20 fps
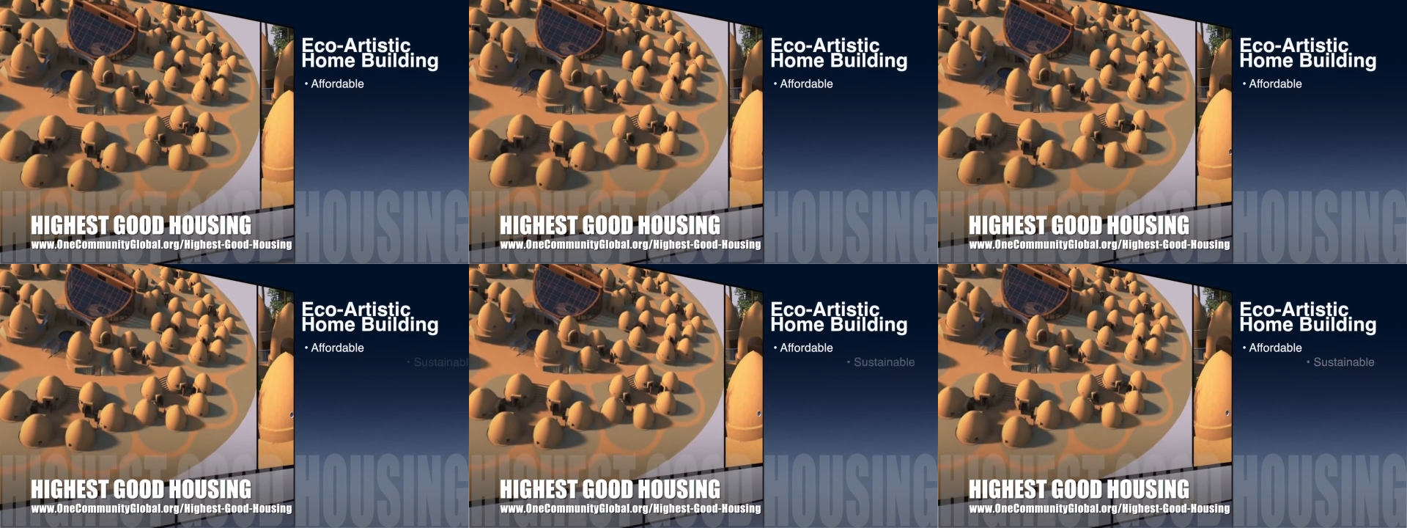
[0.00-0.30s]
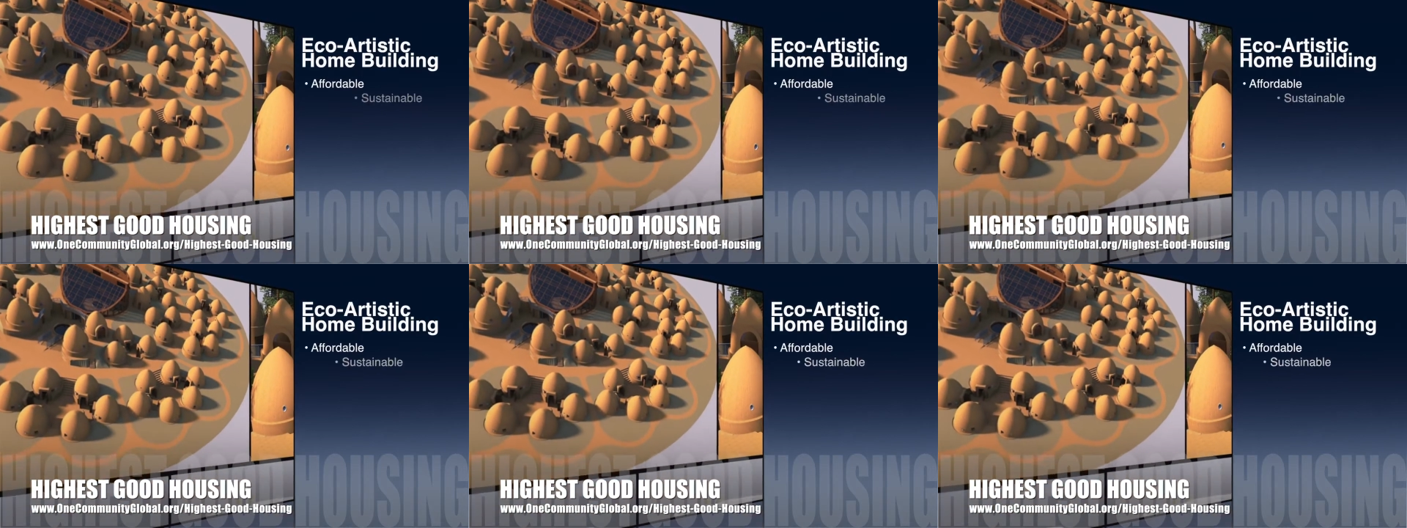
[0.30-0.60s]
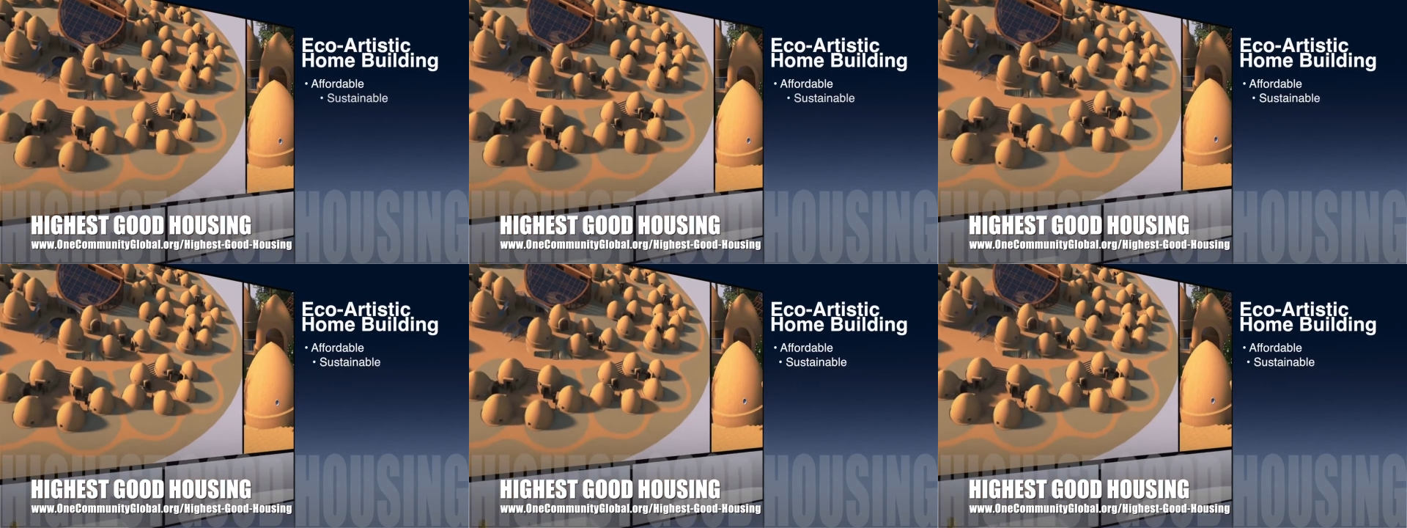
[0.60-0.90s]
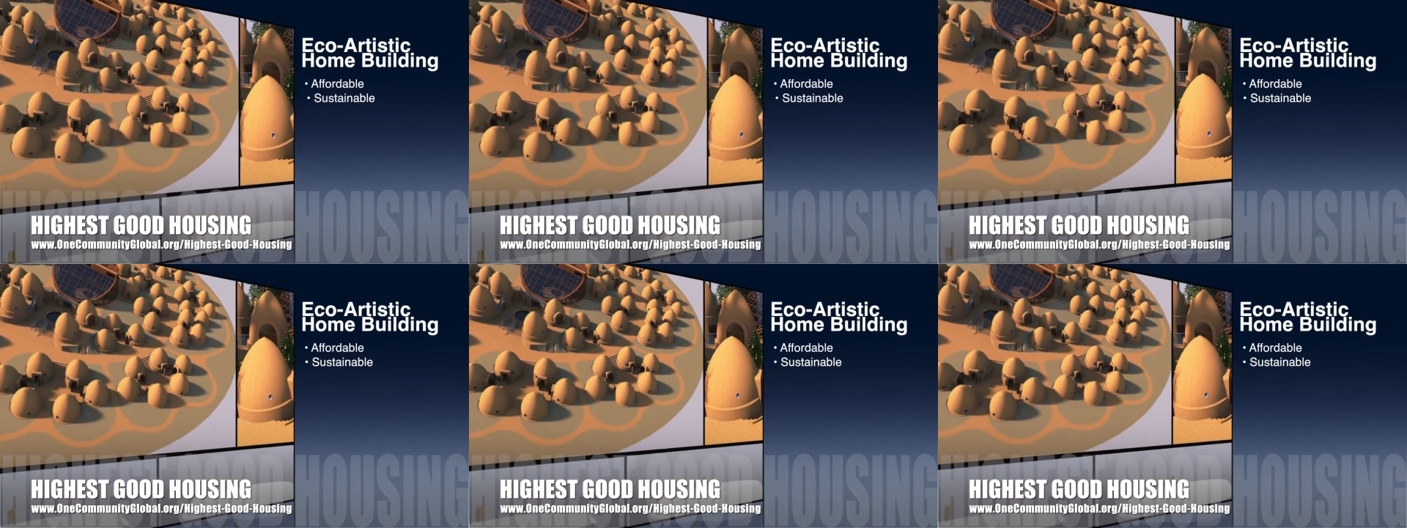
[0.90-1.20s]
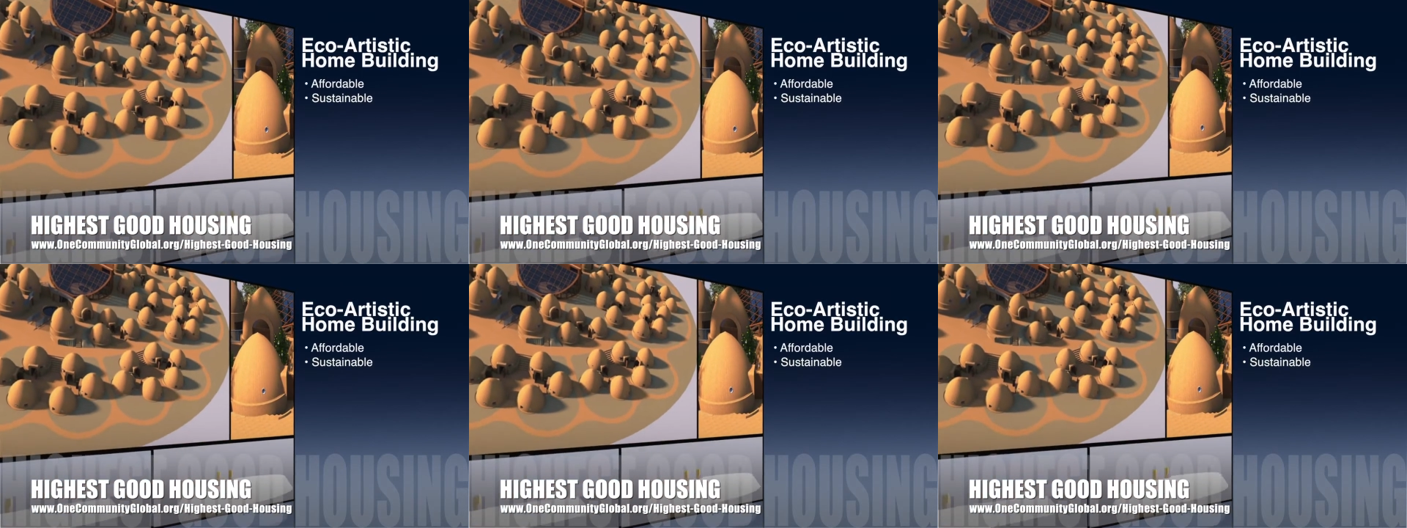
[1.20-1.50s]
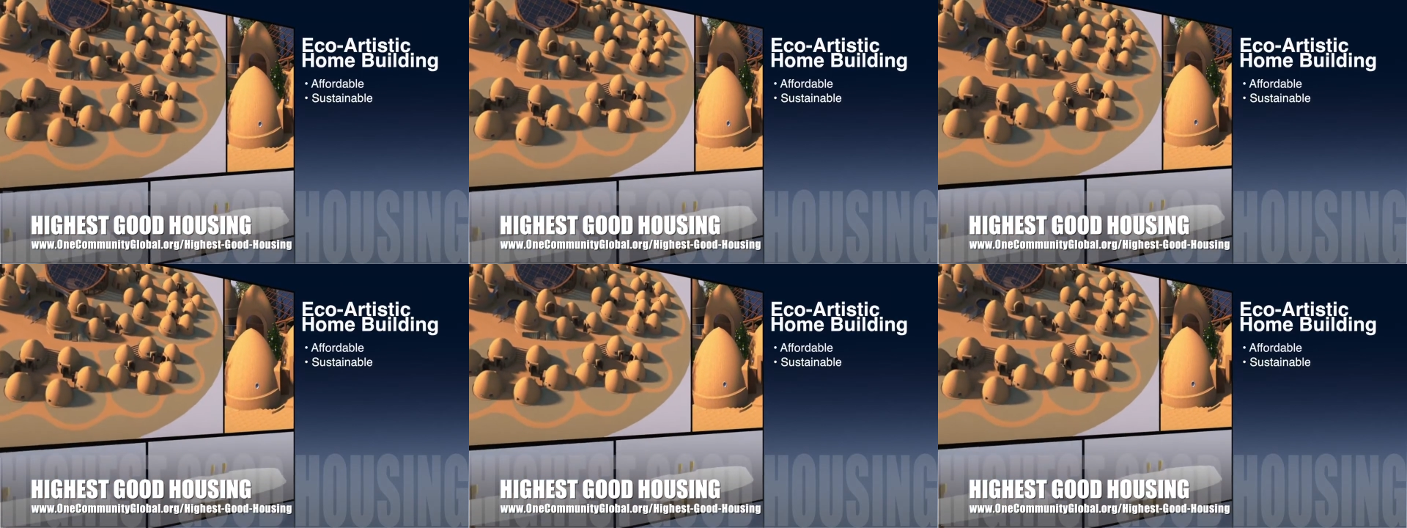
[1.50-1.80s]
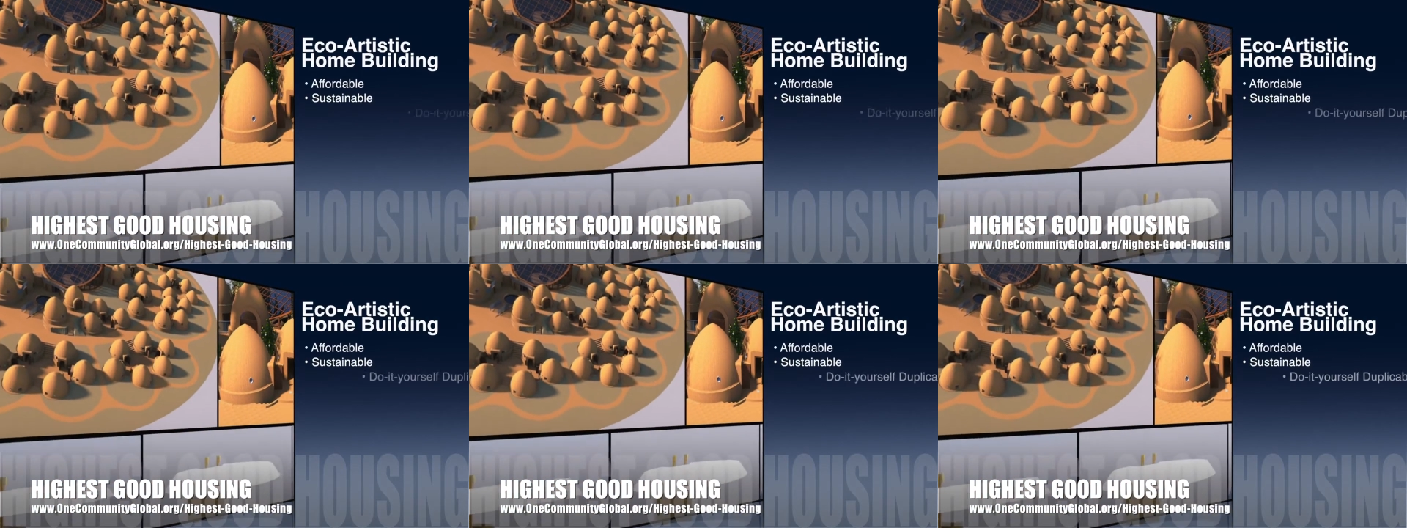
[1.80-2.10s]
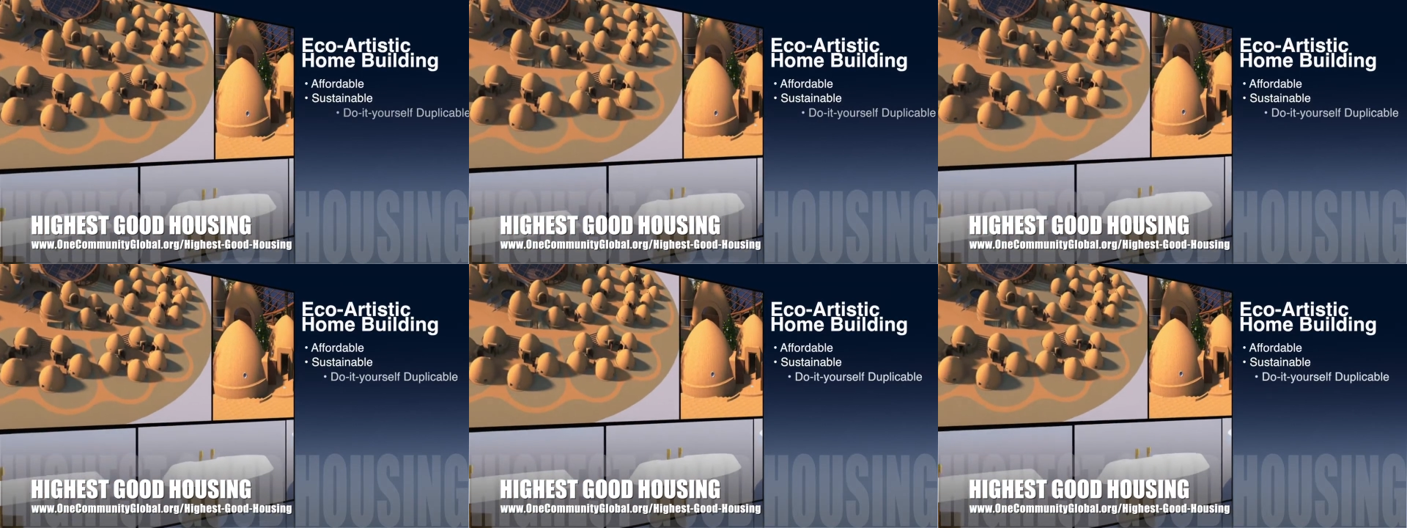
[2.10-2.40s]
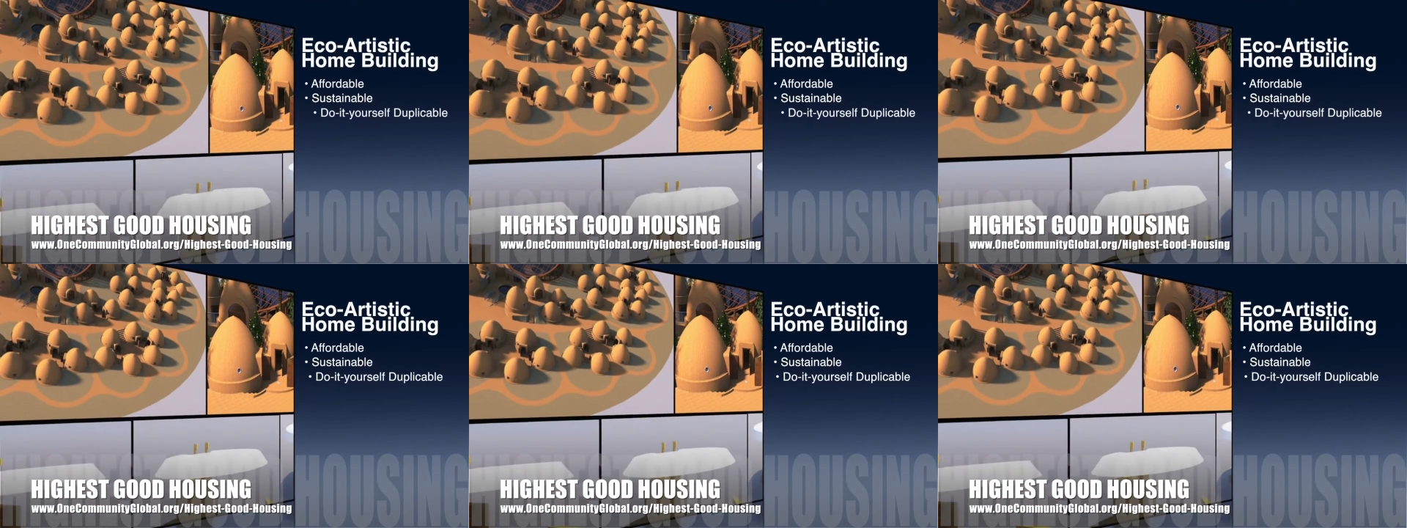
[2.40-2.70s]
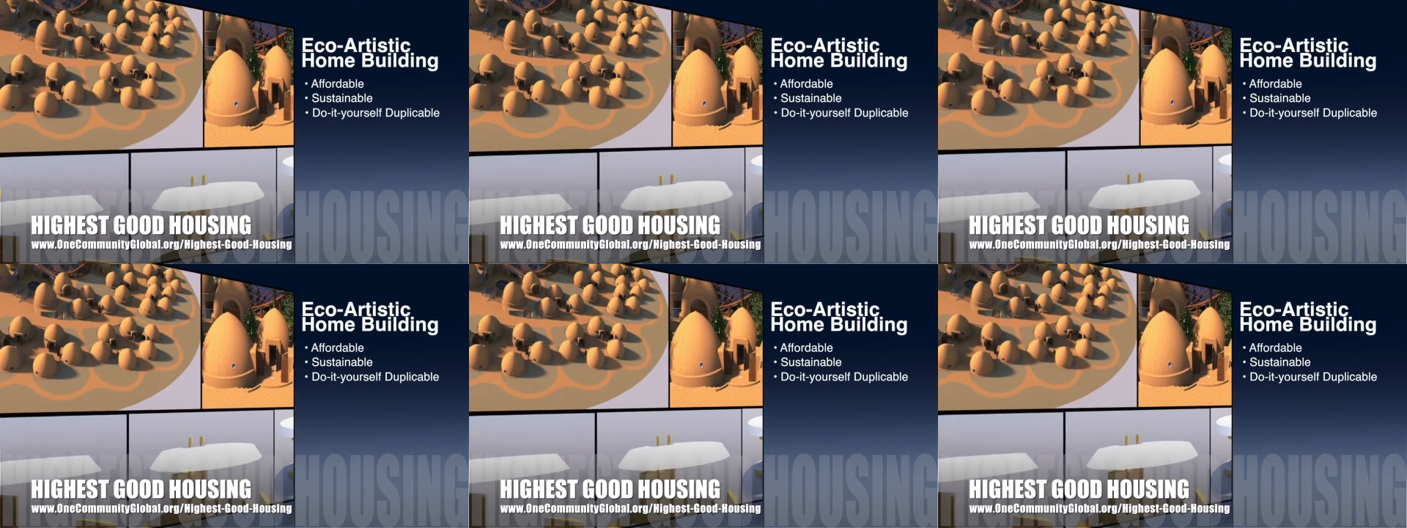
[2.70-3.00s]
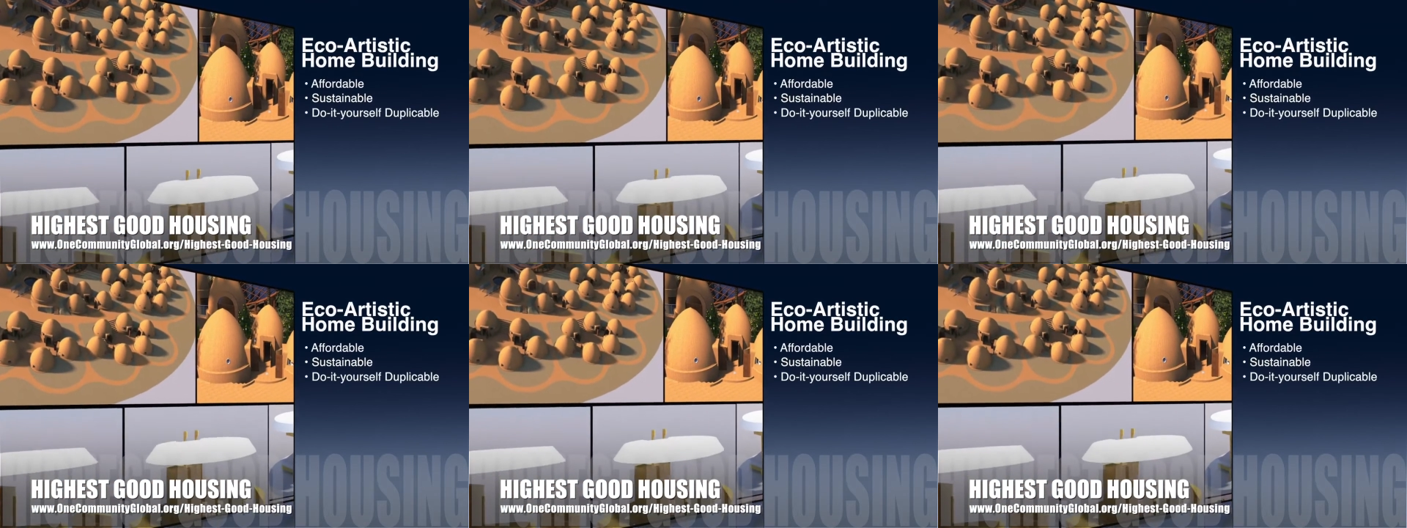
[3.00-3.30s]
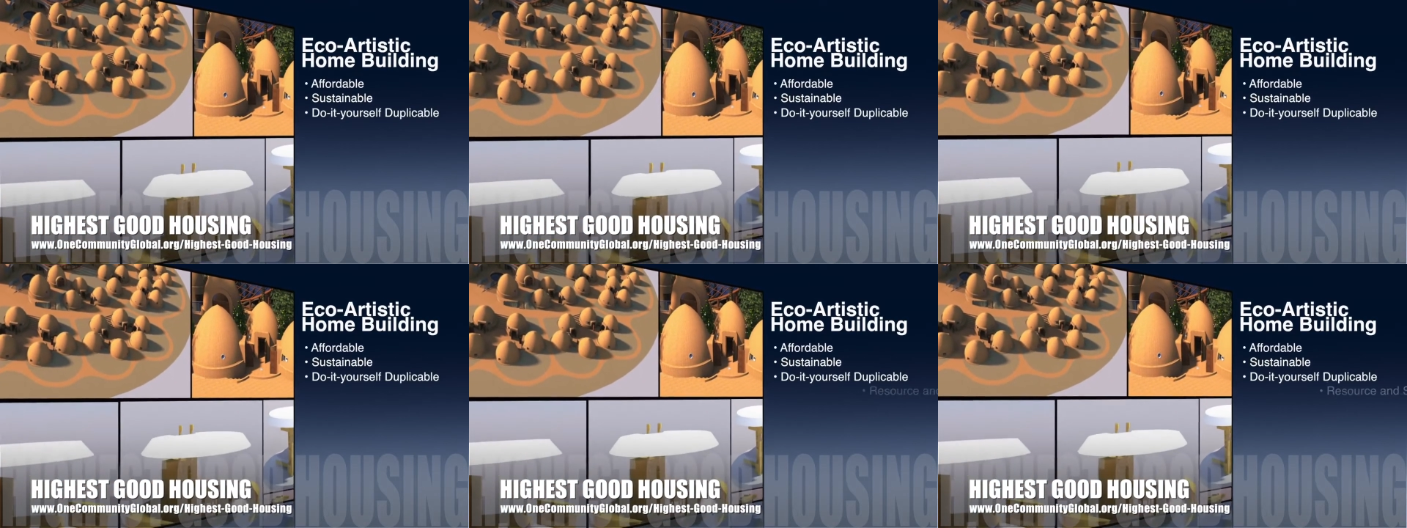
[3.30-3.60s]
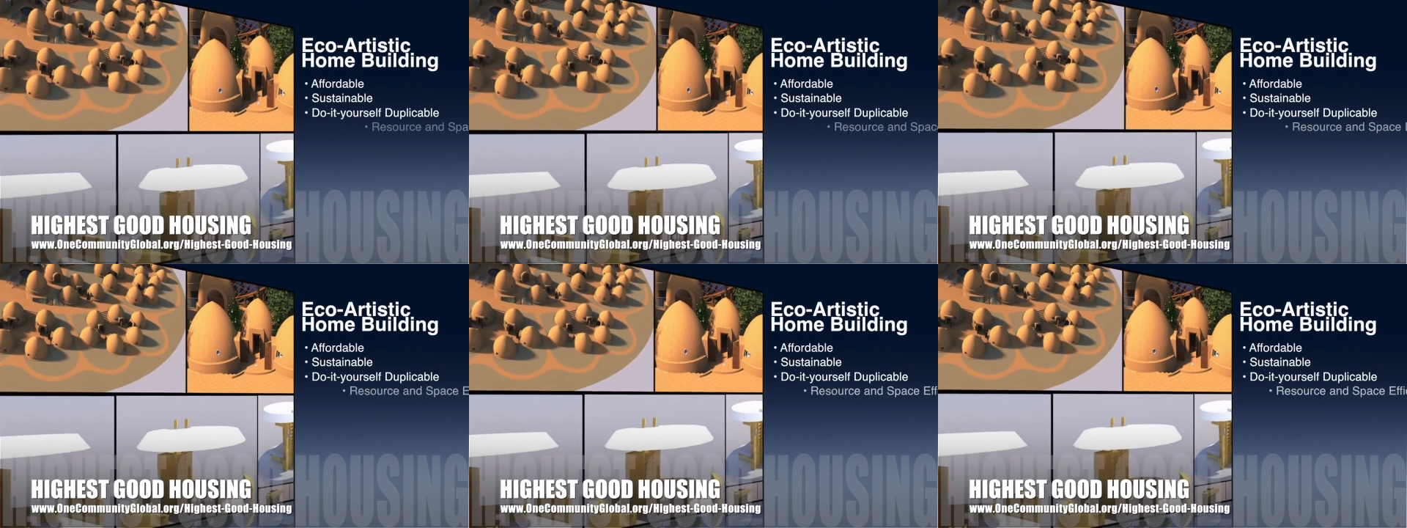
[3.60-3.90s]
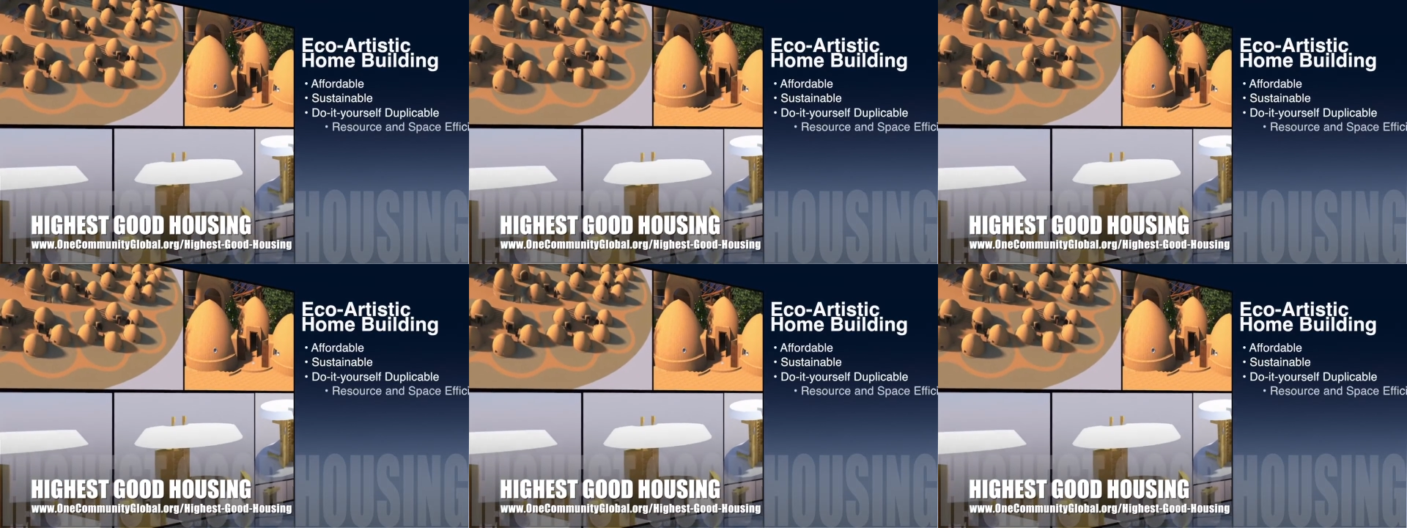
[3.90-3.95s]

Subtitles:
(no speaker visible)